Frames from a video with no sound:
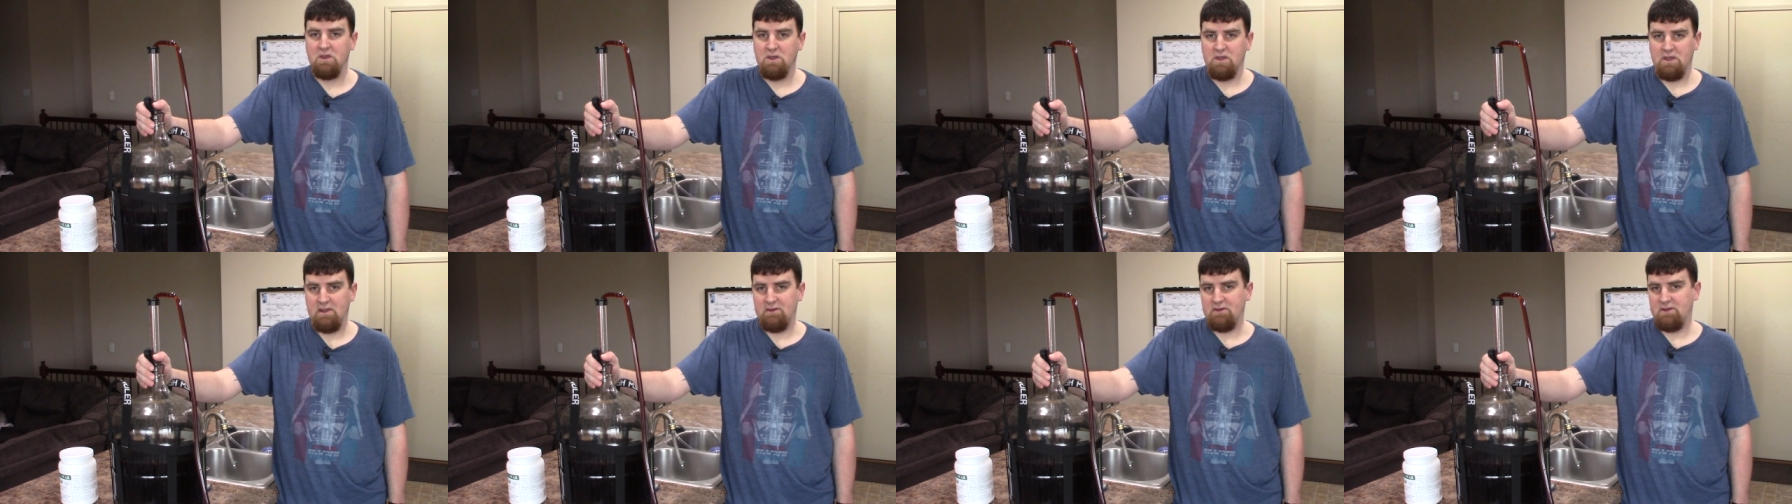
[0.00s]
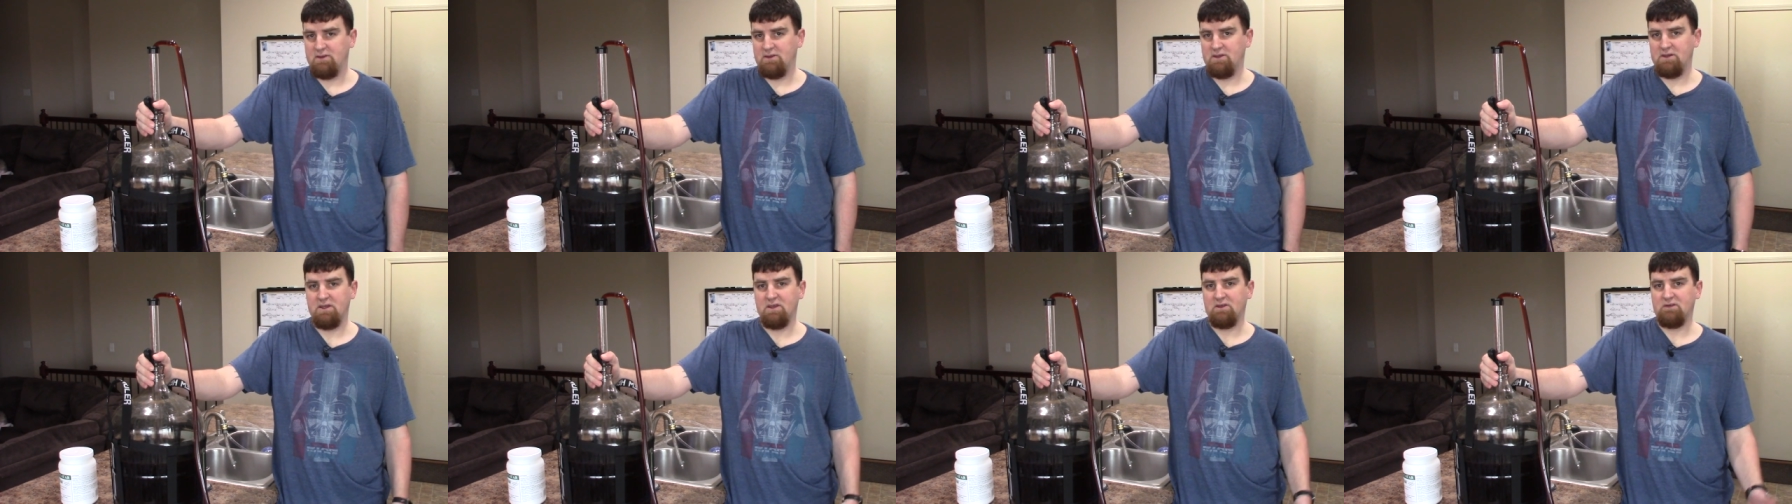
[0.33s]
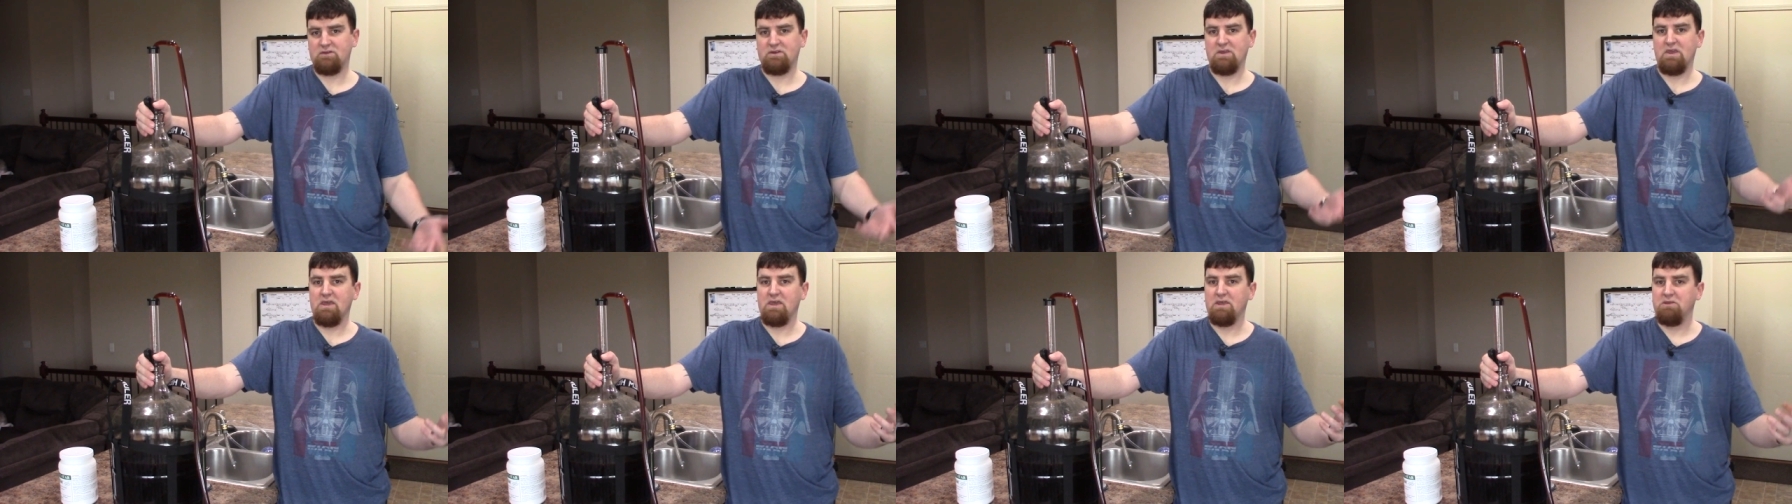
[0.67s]
and then the next
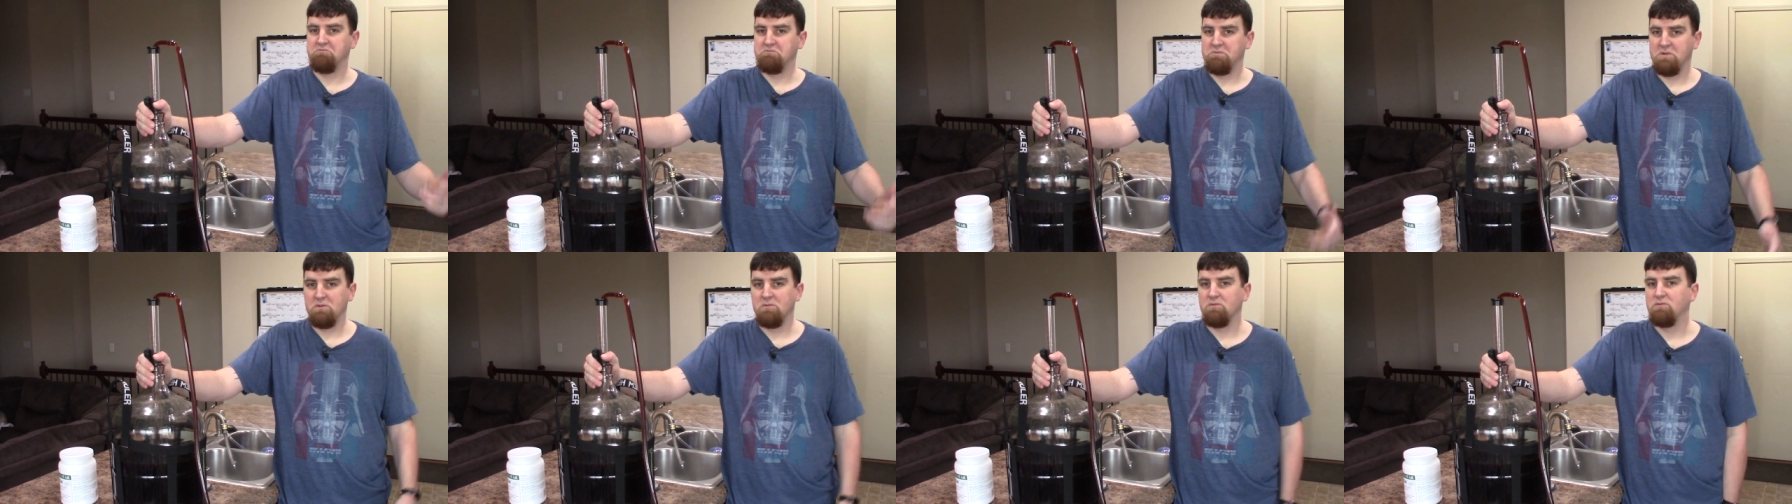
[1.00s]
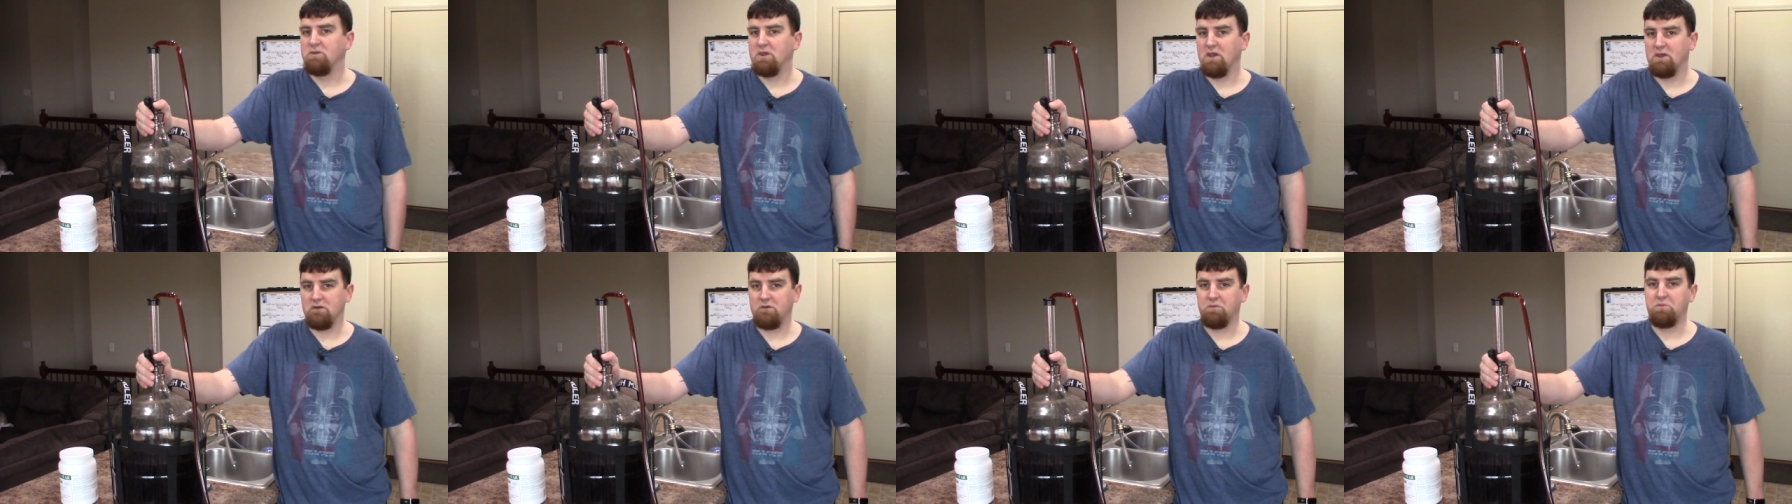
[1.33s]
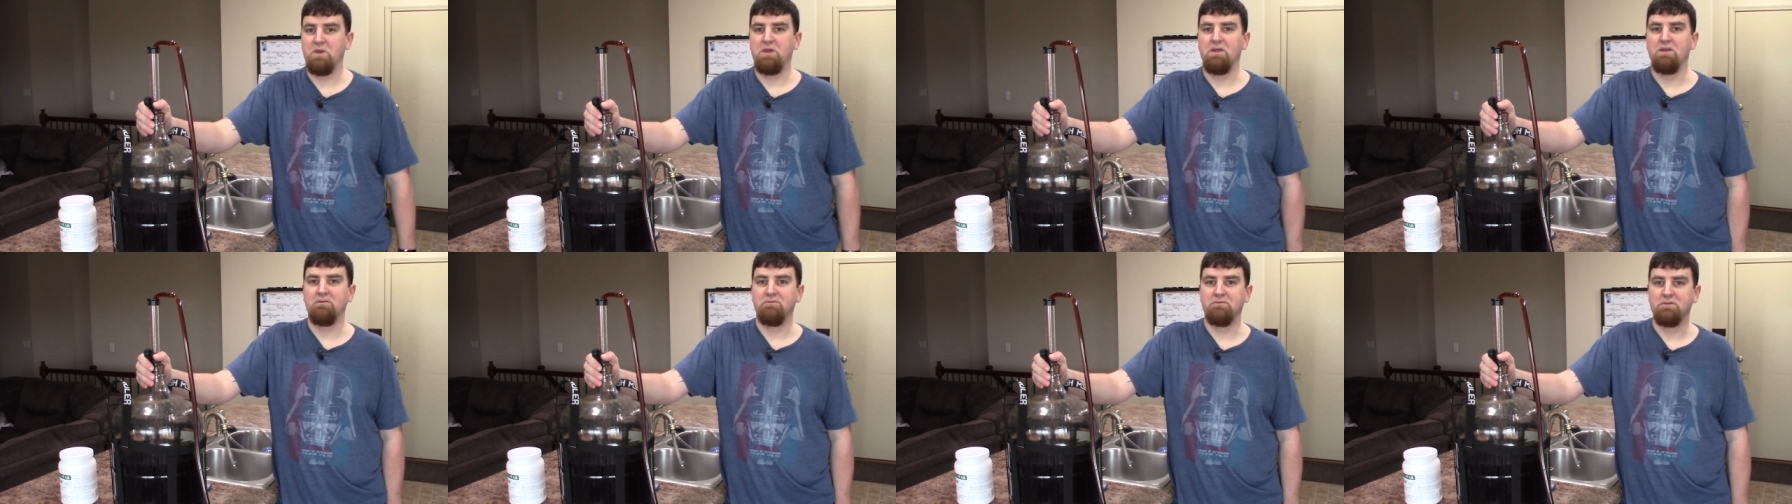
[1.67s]
day not
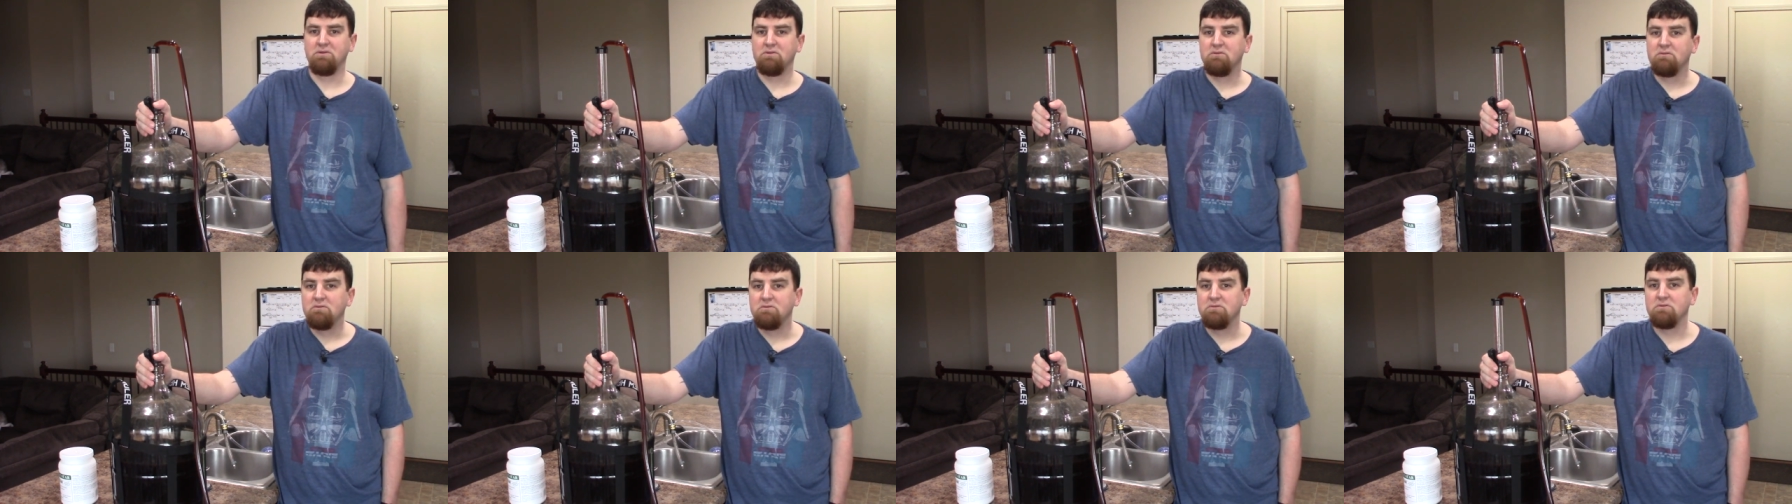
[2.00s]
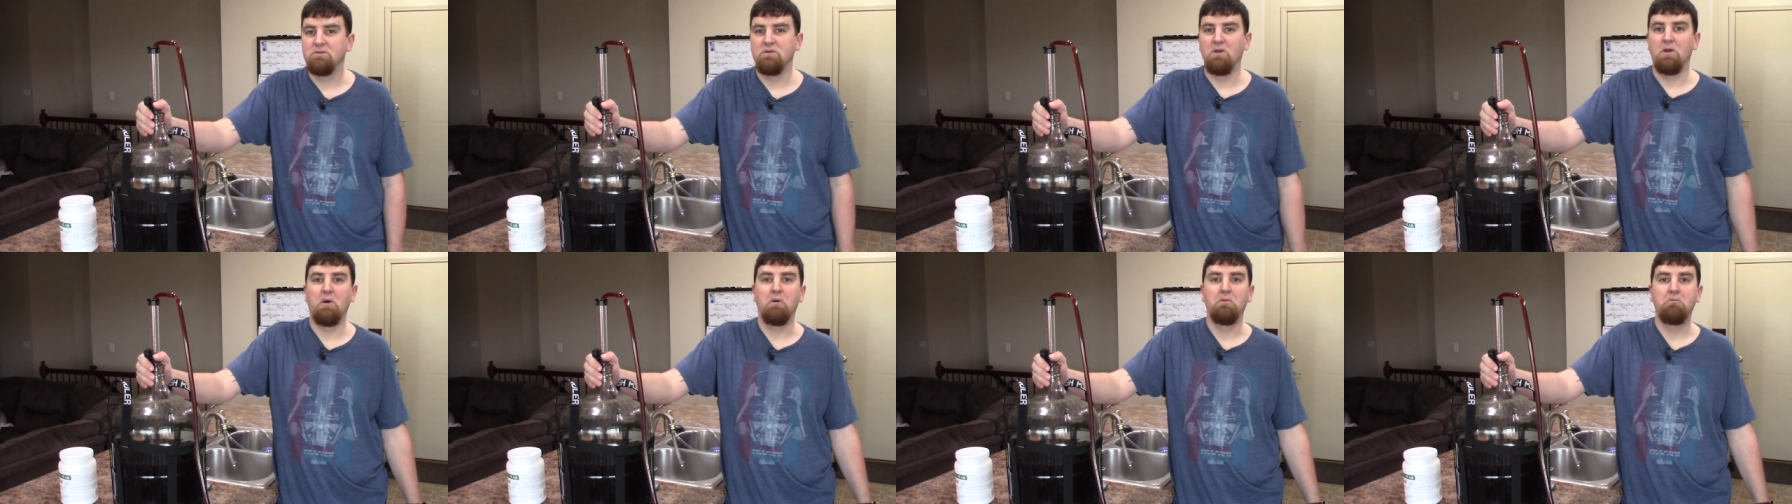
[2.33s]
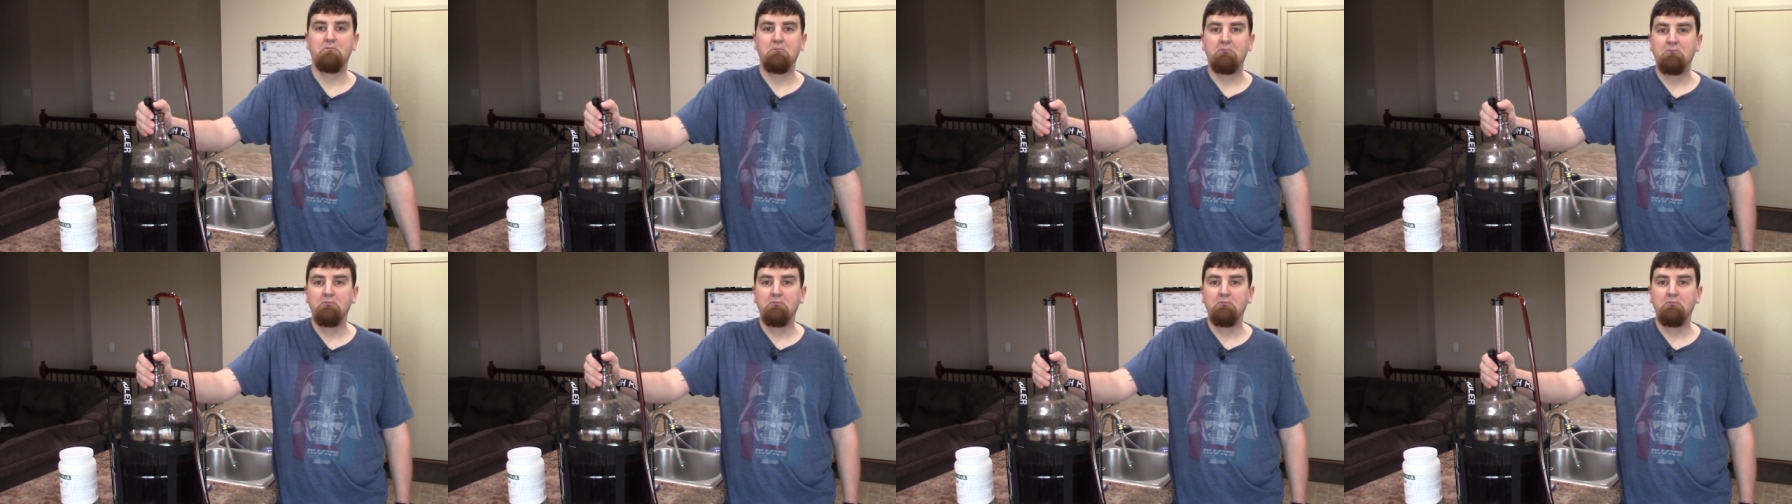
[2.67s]
spend you know